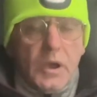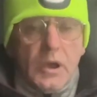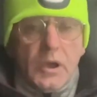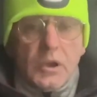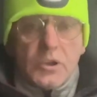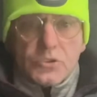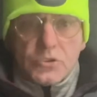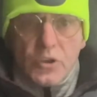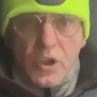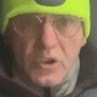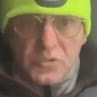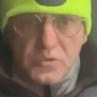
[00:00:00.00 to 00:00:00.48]

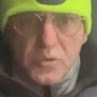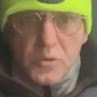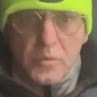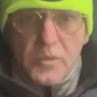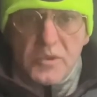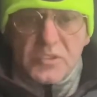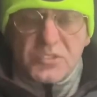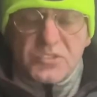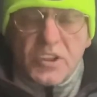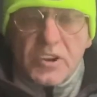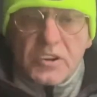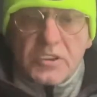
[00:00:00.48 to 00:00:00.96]
So that's what
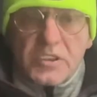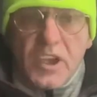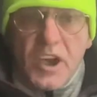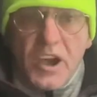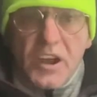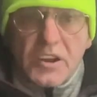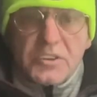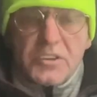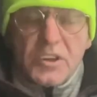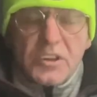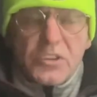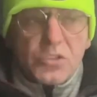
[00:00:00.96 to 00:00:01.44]
Mr.
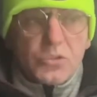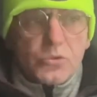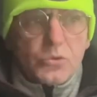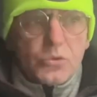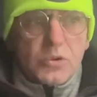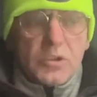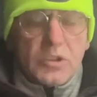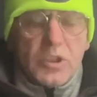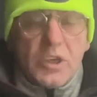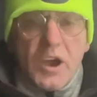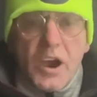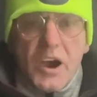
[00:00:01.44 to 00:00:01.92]
Gardiner thought
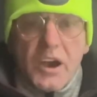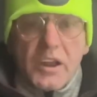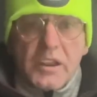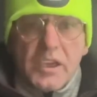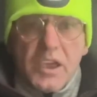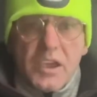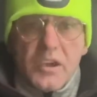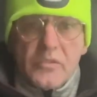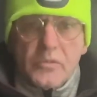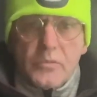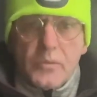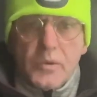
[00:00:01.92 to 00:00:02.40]
of the
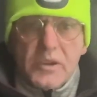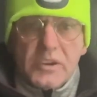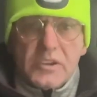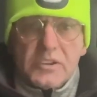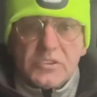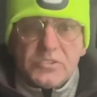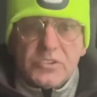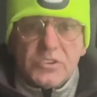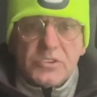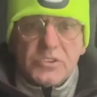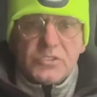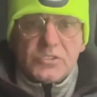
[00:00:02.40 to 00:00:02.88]
RAF
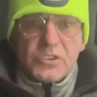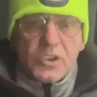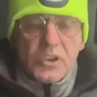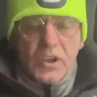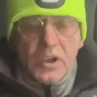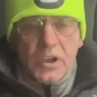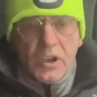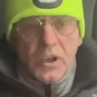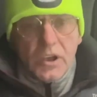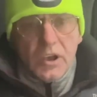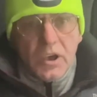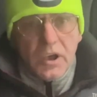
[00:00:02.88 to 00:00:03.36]
witnesses.
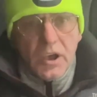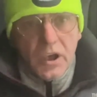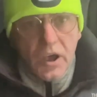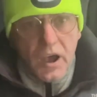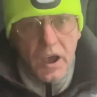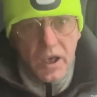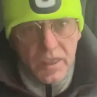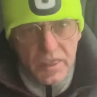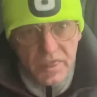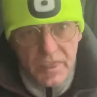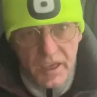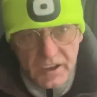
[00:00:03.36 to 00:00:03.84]

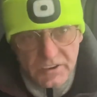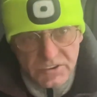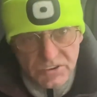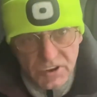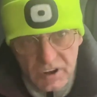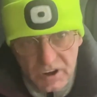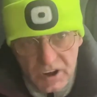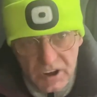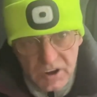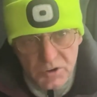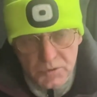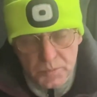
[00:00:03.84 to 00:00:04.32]
That's a
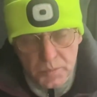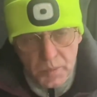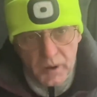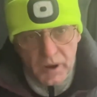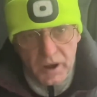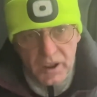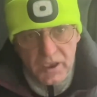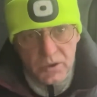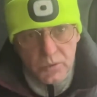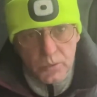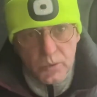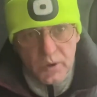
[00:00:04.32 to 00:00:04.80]
nice
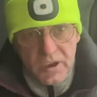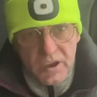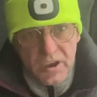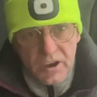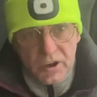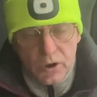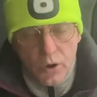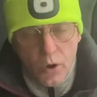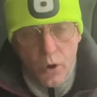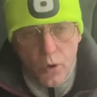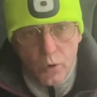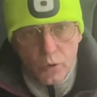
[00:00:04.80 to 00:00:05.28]
polite way of
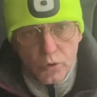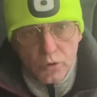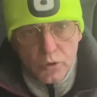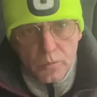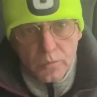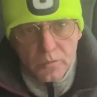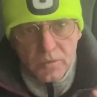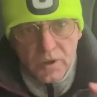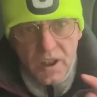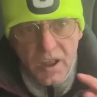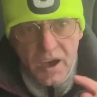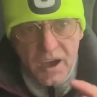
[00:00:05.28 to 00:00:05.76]
calling
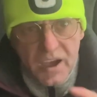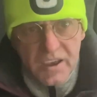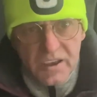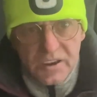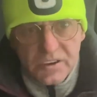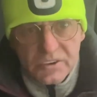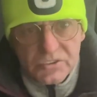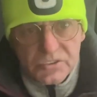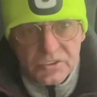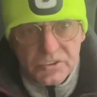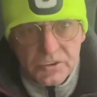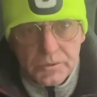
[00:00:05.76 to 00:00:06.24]
them
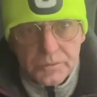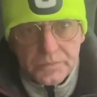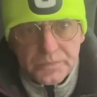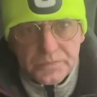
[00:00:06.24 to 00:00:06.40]
liars.